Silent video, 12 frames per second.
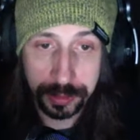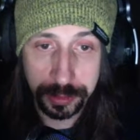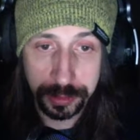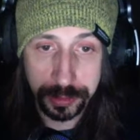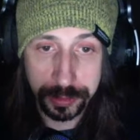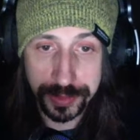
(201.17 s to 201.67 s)

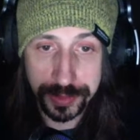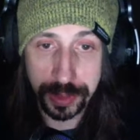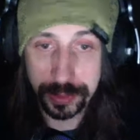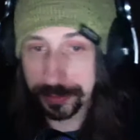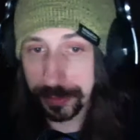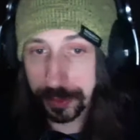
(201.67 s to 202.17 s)
The
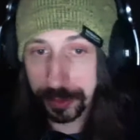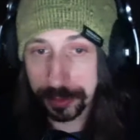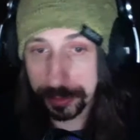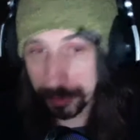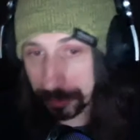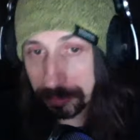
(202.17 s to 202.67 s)
result of our
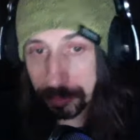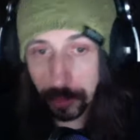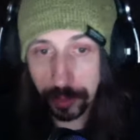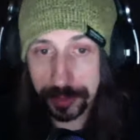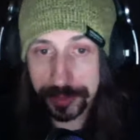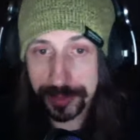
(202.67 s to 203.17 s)
new,
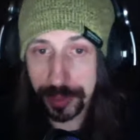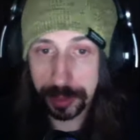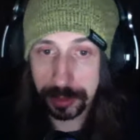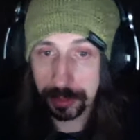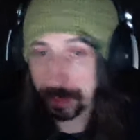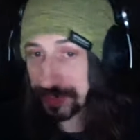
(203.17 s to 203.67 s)
more
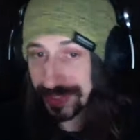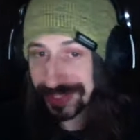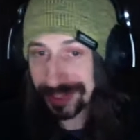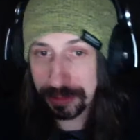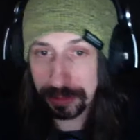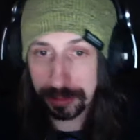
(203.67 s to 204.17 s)
exotic
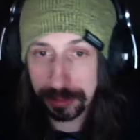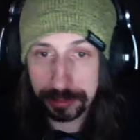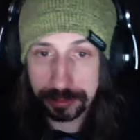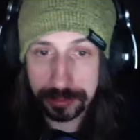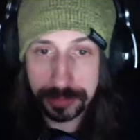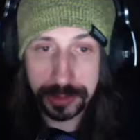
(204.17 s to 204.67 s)
cuisine
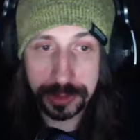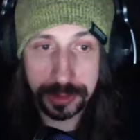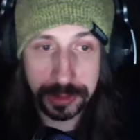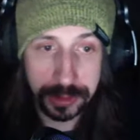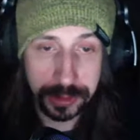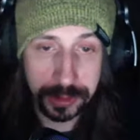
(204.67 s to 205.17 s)
or
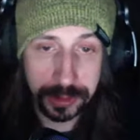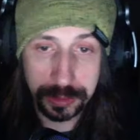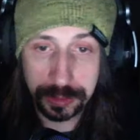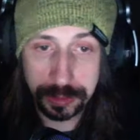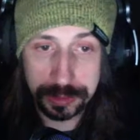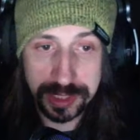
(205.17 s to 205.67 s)

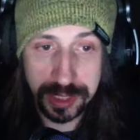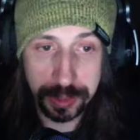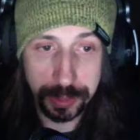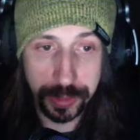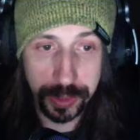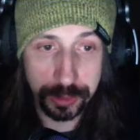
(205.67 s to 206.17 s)
our
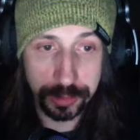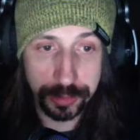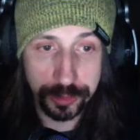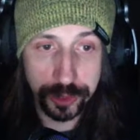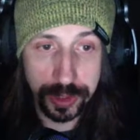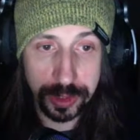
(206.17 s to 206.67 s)
tampering with
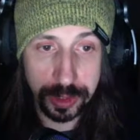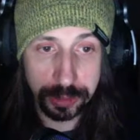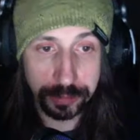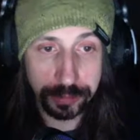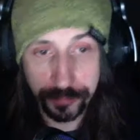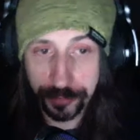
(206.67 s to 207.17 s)

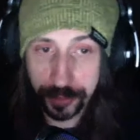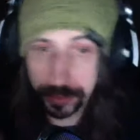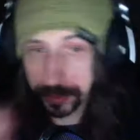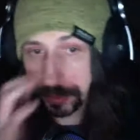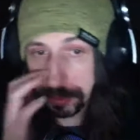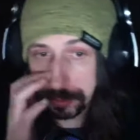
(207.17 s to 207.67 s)
genome
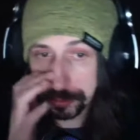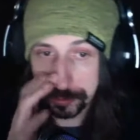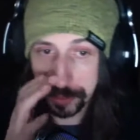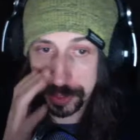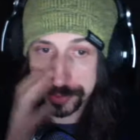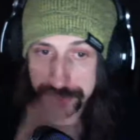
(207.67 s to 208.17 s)
finally gone
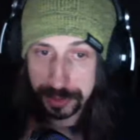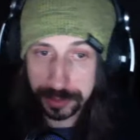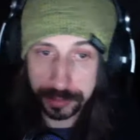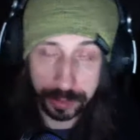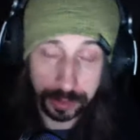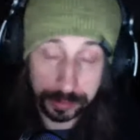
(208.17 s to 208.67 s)

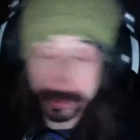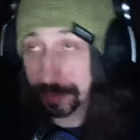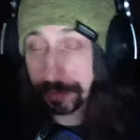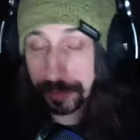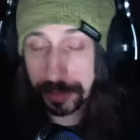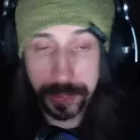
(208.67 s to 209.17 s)
drastically wrong. Didn't
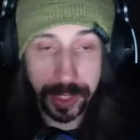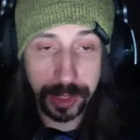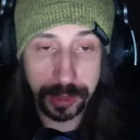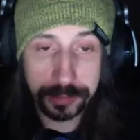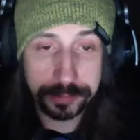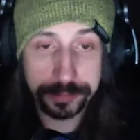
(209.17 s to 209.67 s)
really
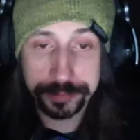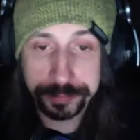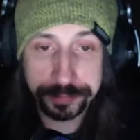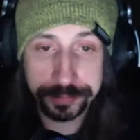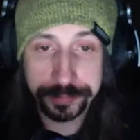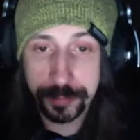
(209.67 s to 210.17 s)
matter.
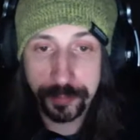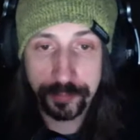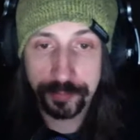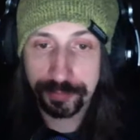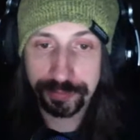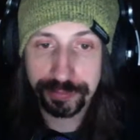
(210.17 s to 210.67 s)

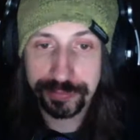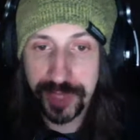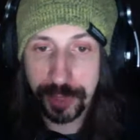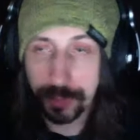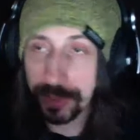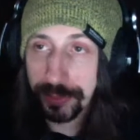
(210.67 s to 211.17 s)

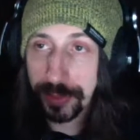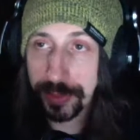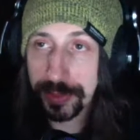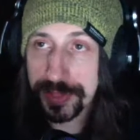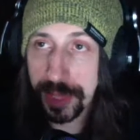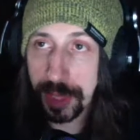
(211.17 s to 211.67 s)
We never had
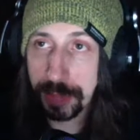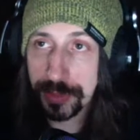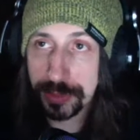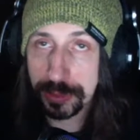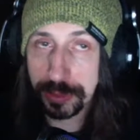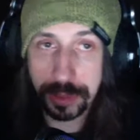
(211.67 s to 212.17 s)
the time
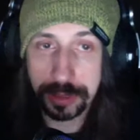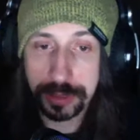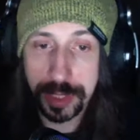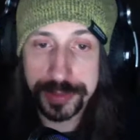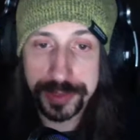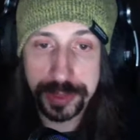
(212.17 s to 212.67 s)
to learn our
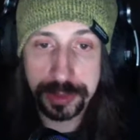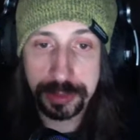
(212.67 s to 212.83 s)
lesson.